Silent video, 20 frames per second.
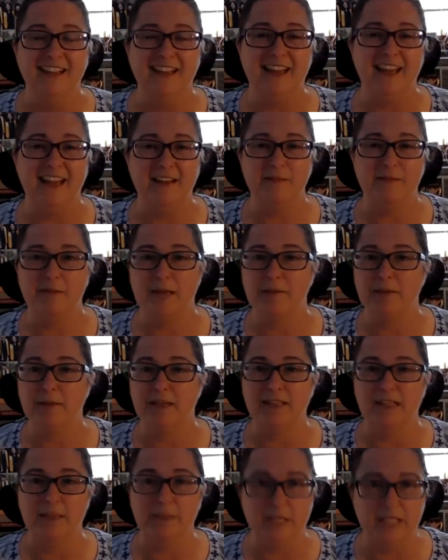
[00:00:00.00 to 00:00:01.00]
and maybe
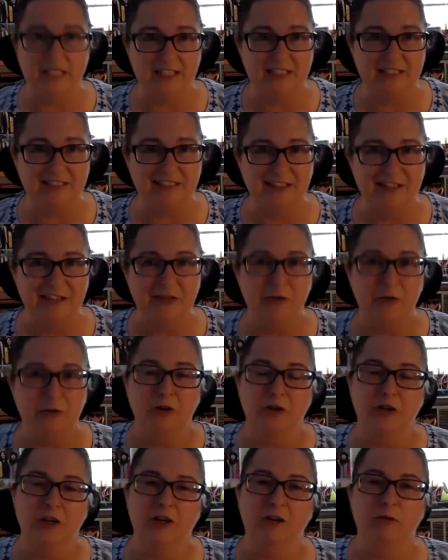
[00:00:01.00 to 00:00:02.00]
libyan
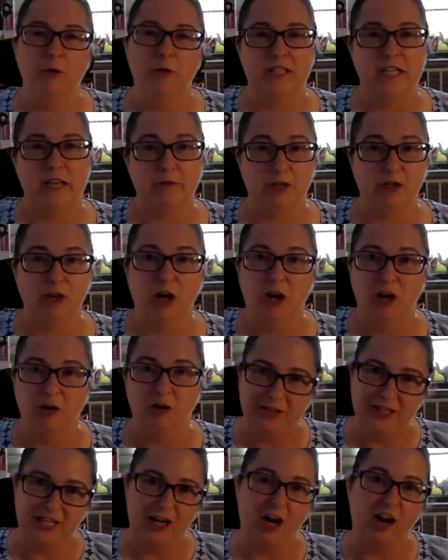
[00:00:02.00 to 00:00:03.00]
or what they would call
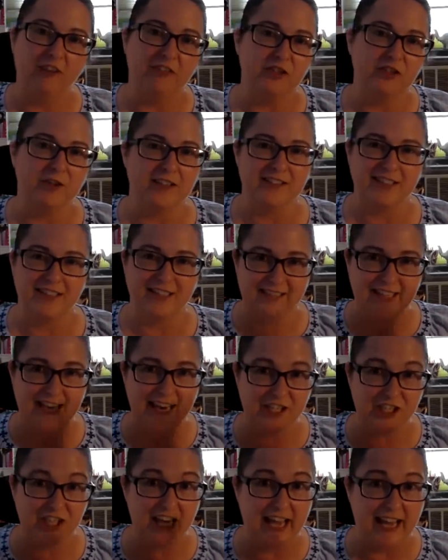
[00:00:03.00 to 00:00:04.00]
what they often translate as
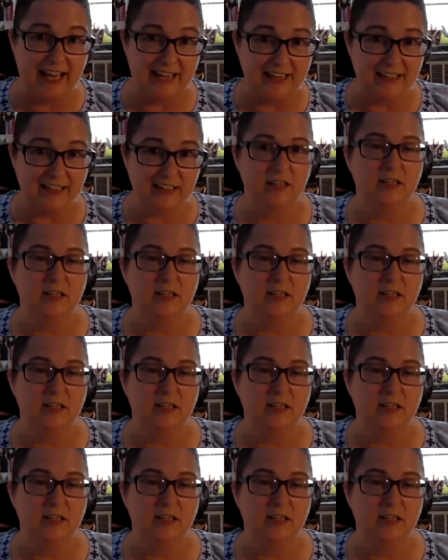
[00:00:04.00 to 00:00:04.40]
asiatic